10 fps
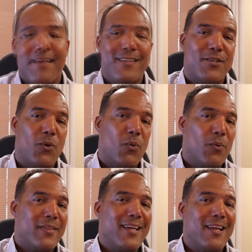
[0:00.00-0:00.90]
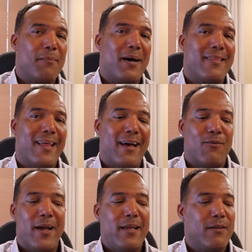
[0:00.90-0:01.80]
And so when we're thinking about that,
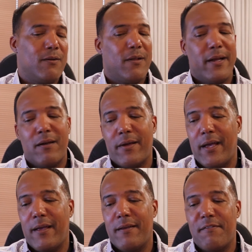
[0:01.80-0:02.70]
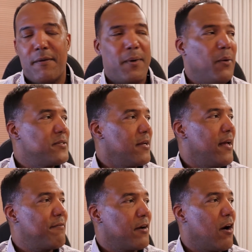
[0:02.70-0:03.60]
right, you're like, okay, if I'm always going to
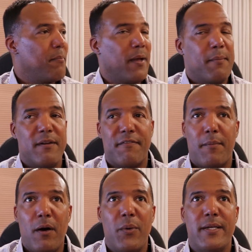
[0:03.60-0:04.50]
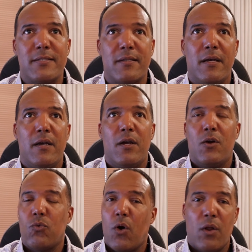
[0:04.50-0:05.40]
have a car payment, if I'm always
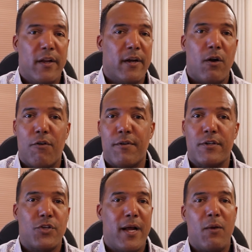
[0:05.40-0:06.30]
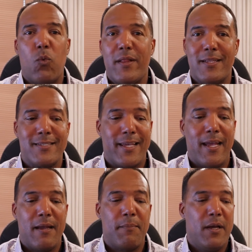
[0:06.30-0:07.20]
rolling it over, trying to win this
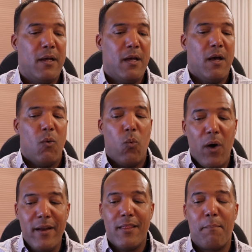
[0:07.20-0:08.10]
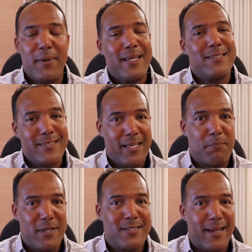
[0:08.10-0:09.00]
game, one of the biggest
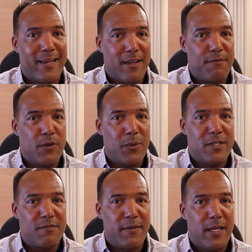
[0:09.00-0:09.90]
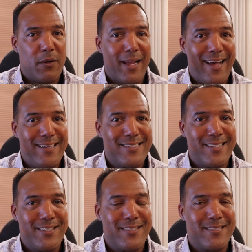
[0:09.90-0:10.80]
tidbits I can give you in this video, guys,
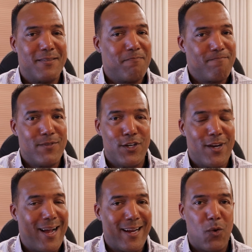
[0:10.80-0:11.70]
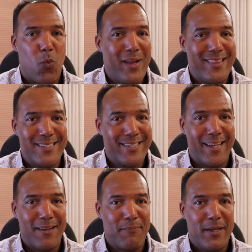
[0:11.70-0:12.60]
is you're not going to win this
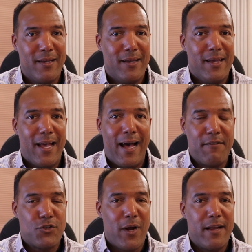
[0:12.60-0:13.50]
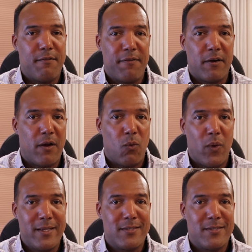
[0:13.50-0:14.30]
game. I've tried to figure out ways